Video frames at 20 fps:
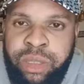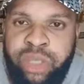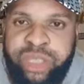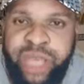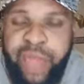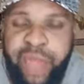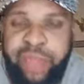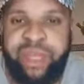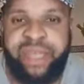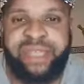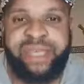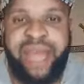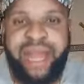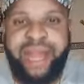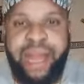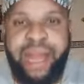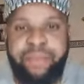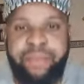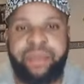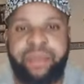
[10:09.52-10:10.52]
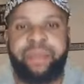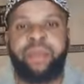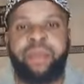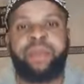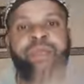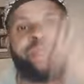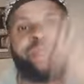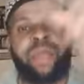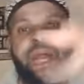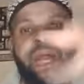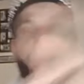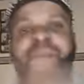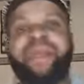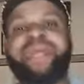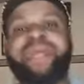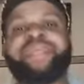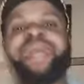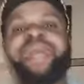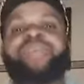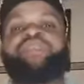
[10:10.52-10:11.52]
say you desaga me. How
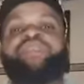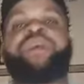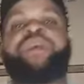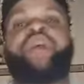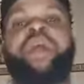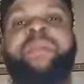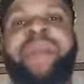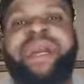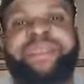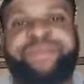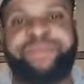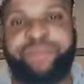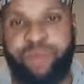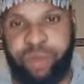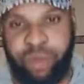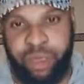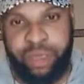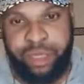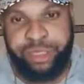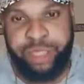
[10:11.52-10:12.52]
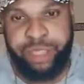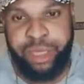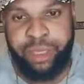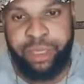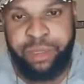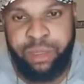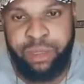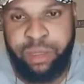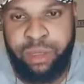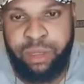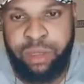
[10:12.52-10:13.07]
many times did they come out for a day?